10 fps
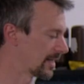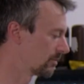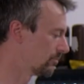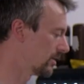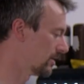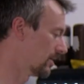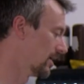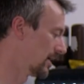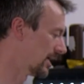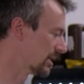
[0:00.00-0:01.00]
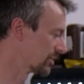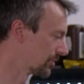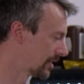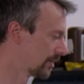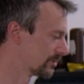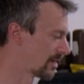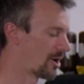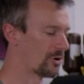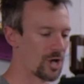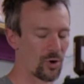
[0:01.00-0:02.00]
can be easily held
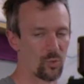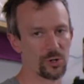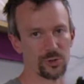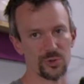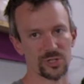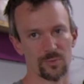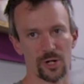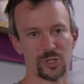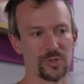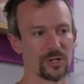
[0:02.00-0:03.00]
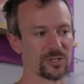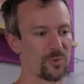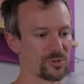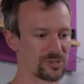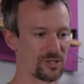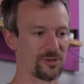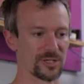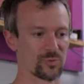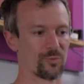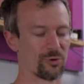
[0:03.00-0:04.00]
down. We don't use it much because most of the
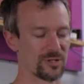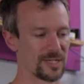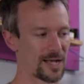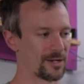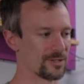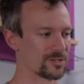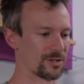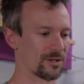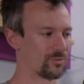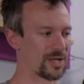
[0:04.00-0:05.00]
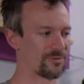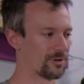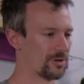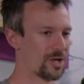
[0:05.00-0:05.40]
things we're printing on is we have a